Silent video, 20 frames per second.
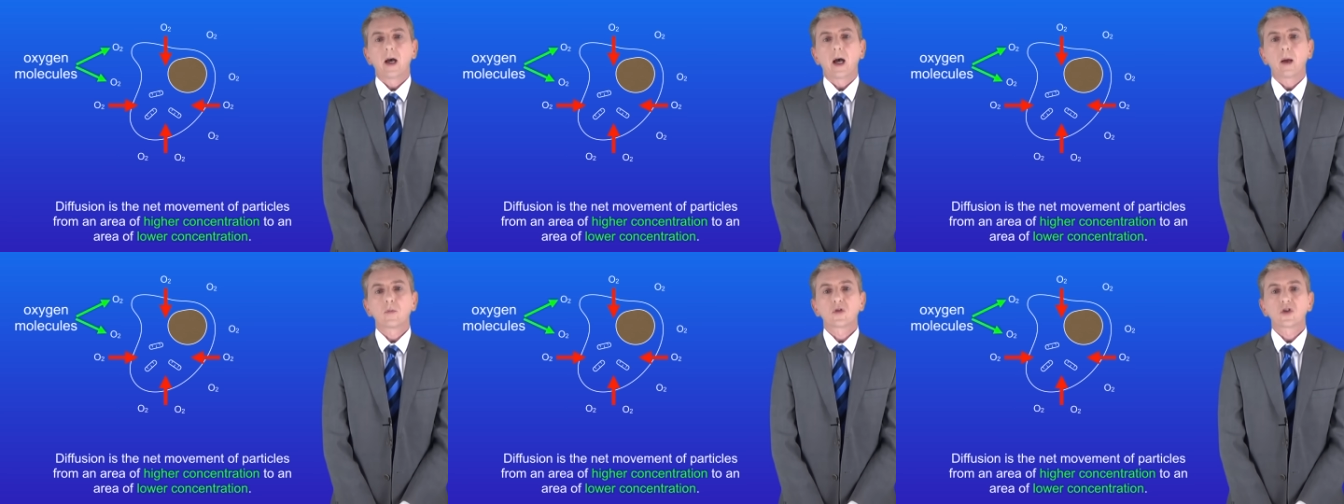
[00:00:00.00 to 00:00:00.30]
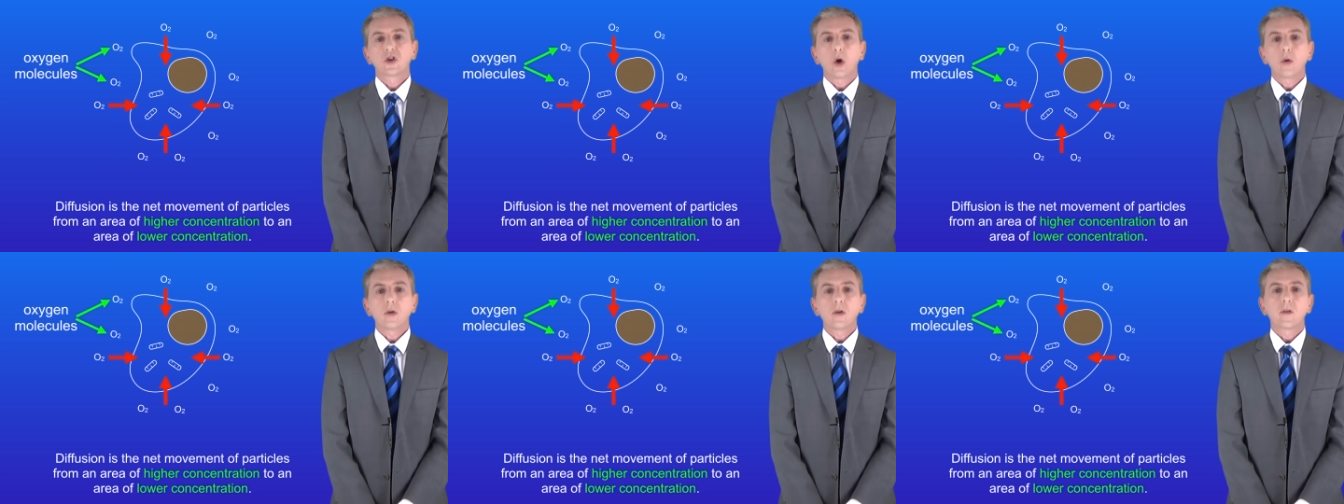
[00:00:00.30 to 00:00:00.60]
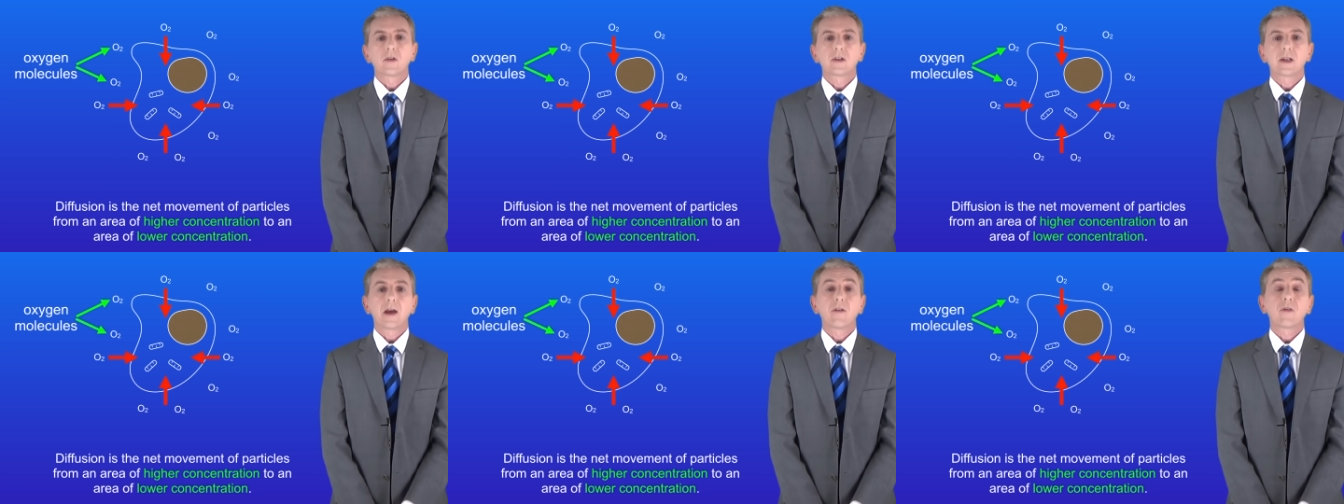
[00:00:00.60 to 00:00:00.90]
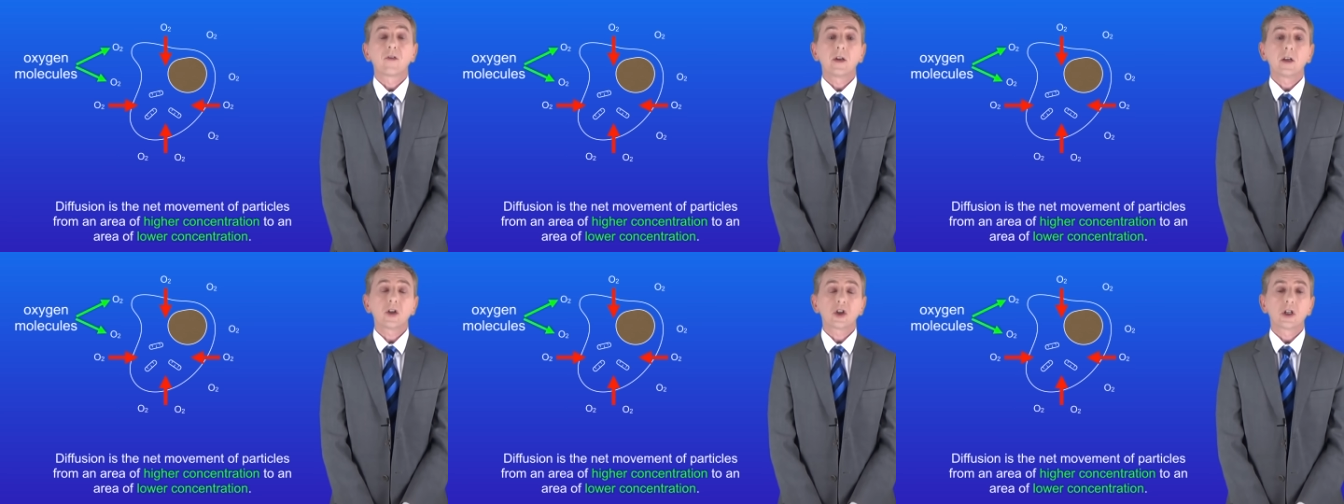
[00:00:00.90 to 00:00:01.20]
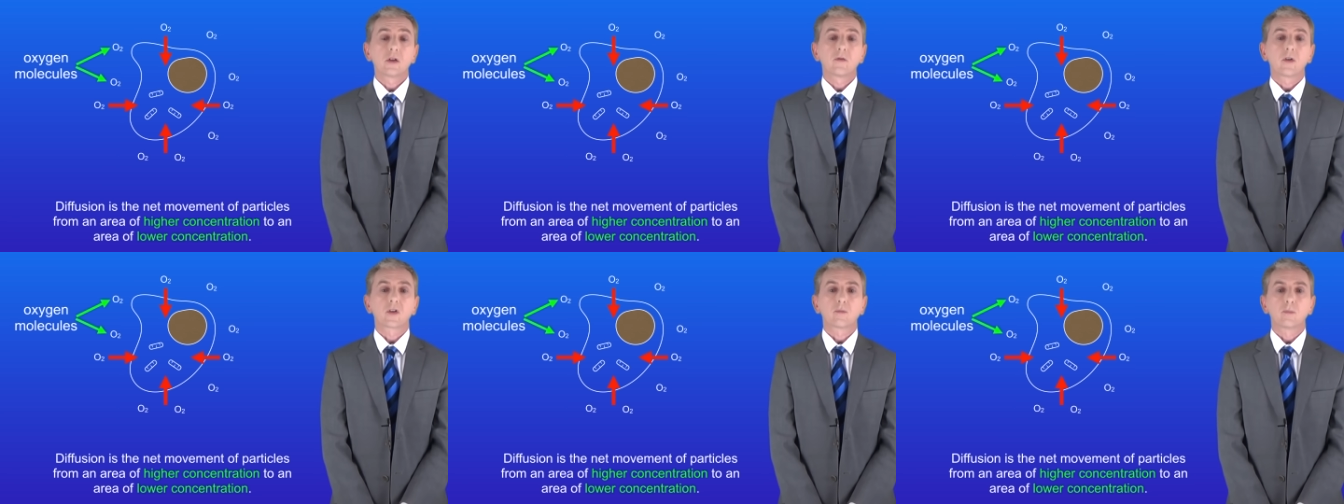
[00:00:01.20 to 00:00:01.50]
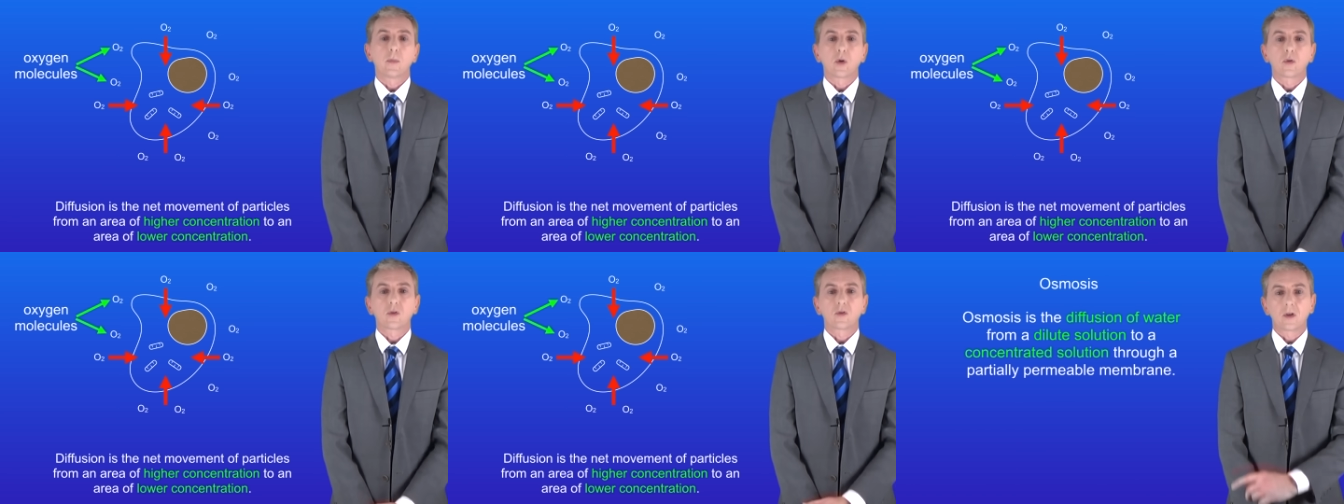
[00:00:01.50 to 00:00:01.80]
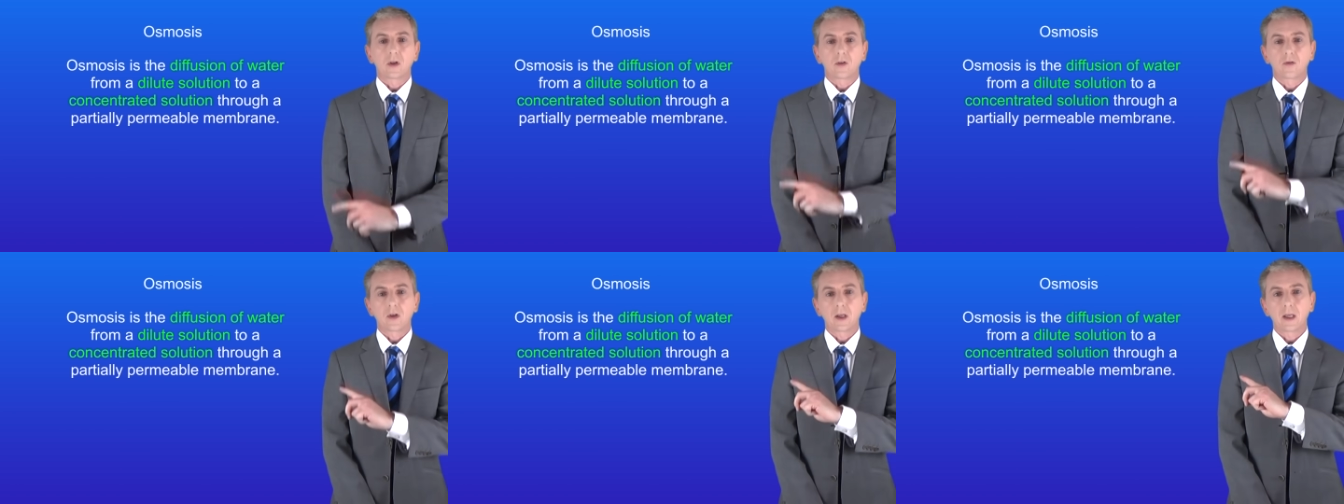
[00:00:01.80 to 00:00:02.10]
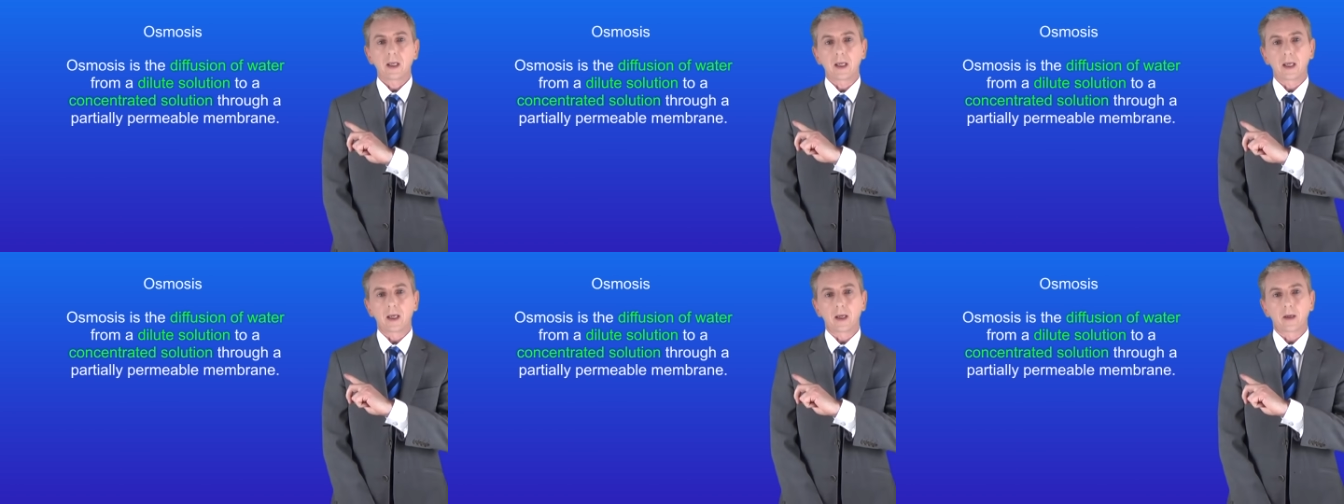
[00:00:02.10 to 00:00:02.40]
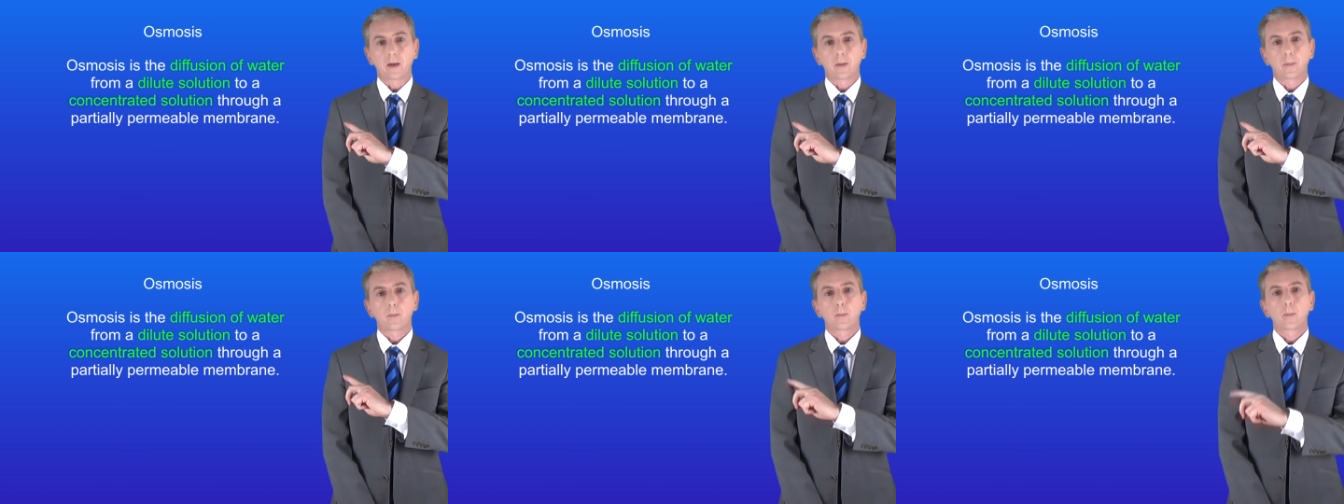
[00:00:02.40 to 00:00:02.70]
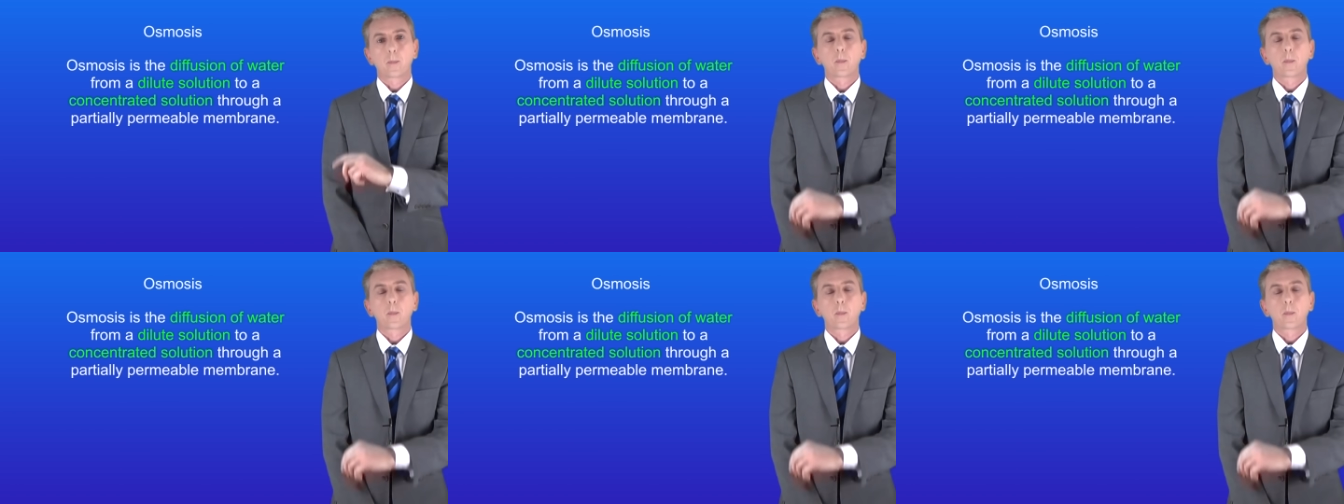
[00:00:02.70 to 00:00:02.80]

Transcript: I'm showing you the definition of osmosis here.